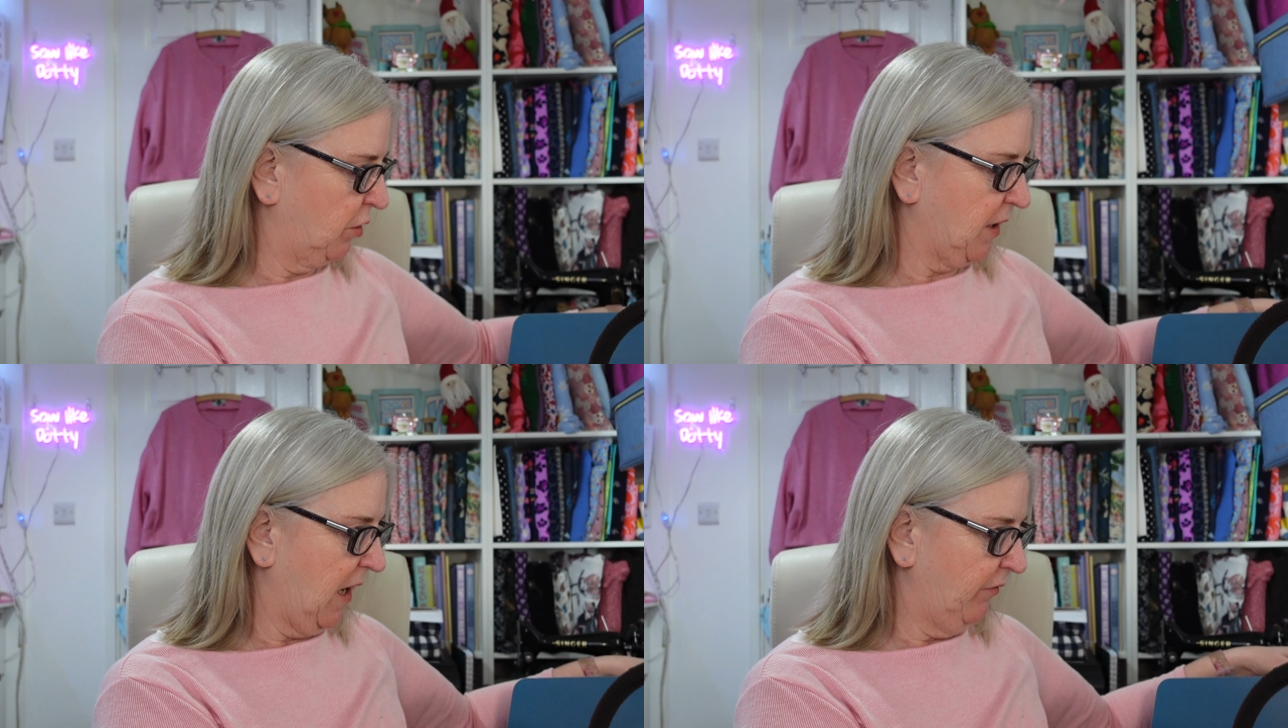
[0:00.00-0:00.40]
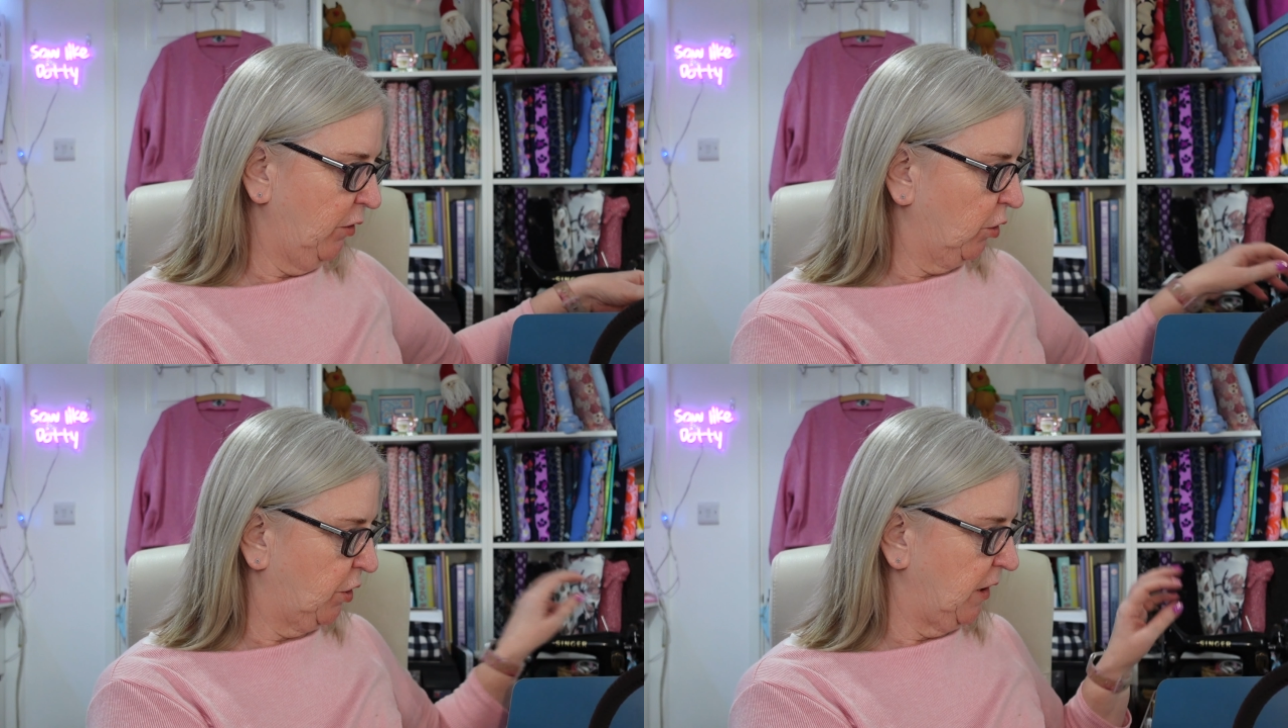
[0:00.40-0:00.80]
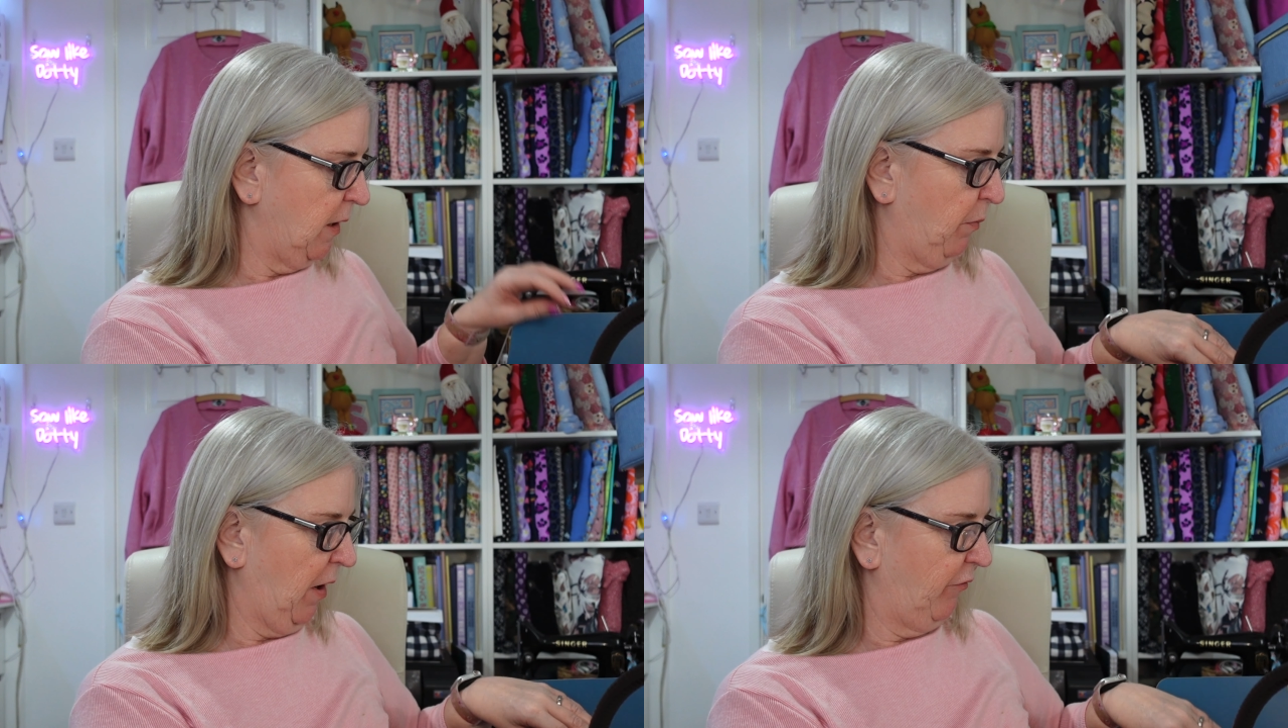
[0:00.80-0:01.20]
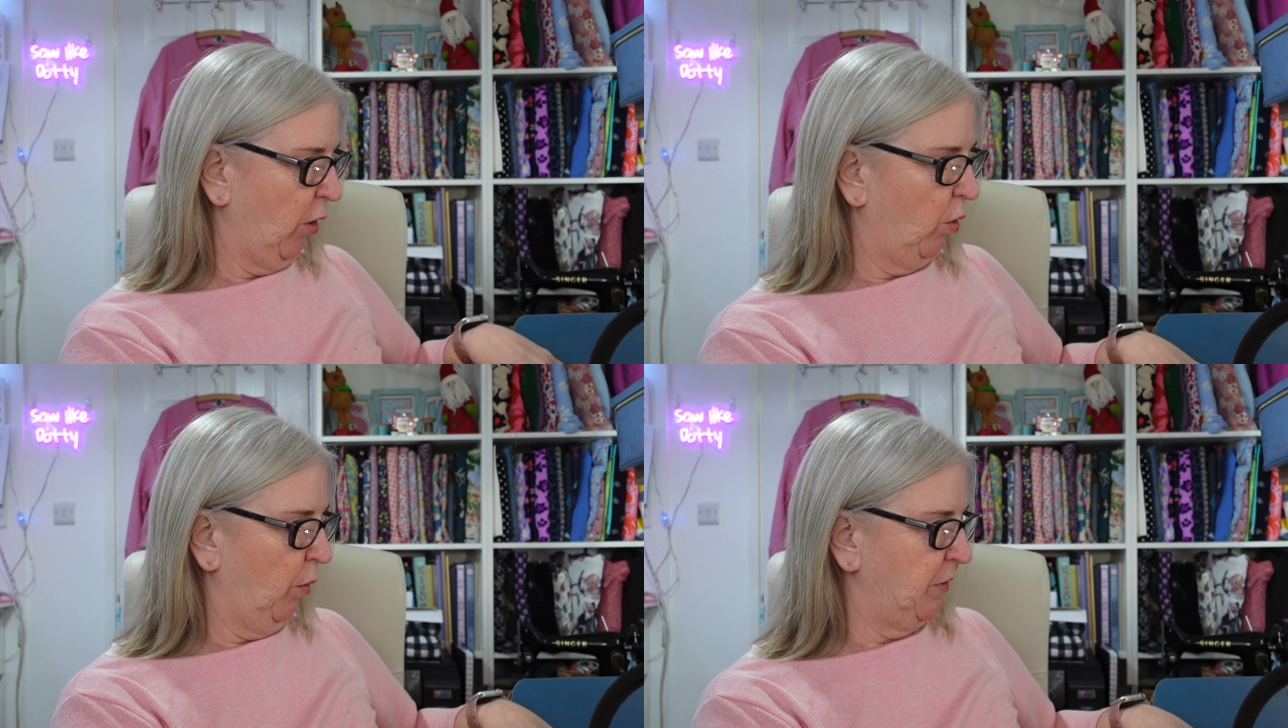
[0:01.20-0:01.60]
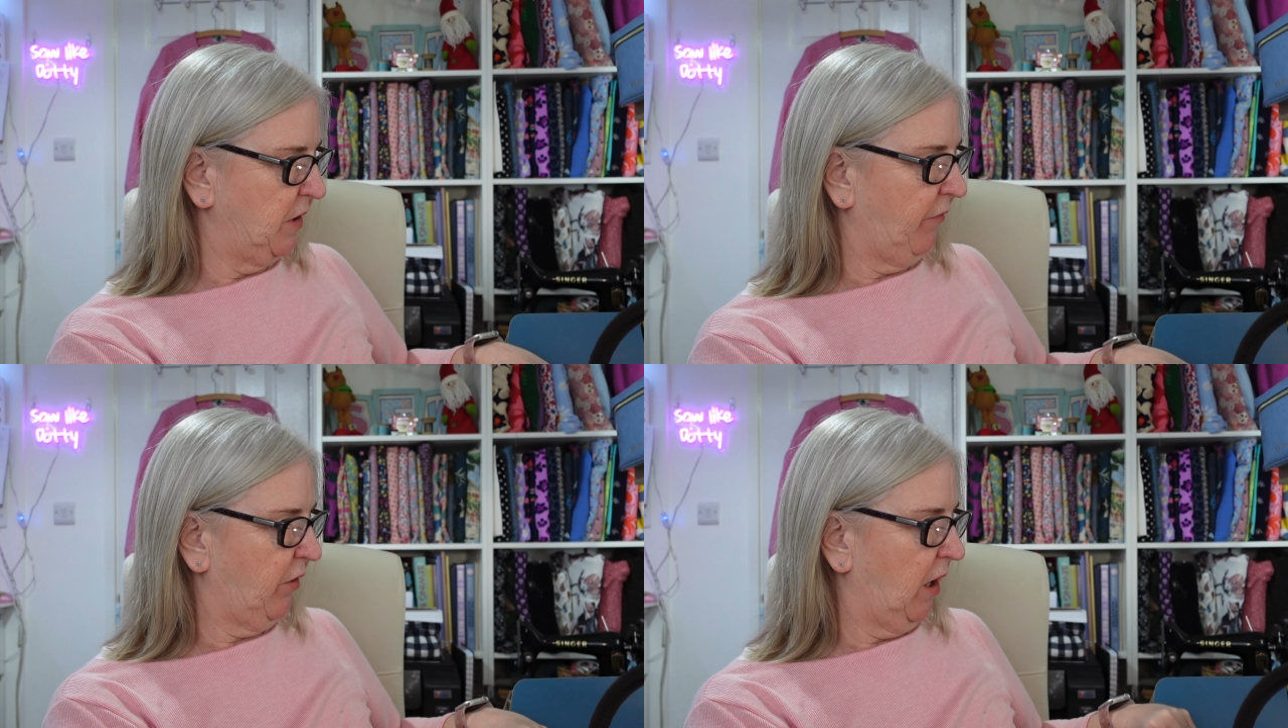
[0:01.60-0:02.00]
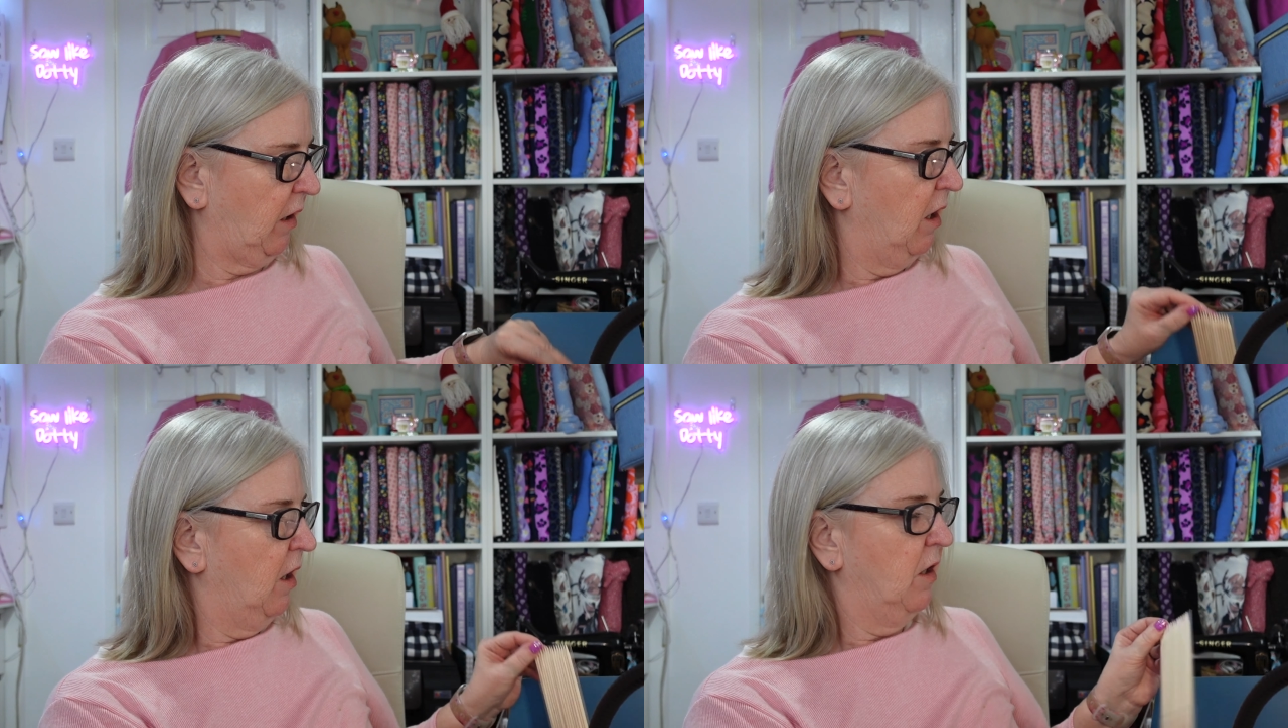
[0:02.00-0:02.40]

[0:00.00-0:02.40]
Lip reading: because I have looked at it but I've not opened everything.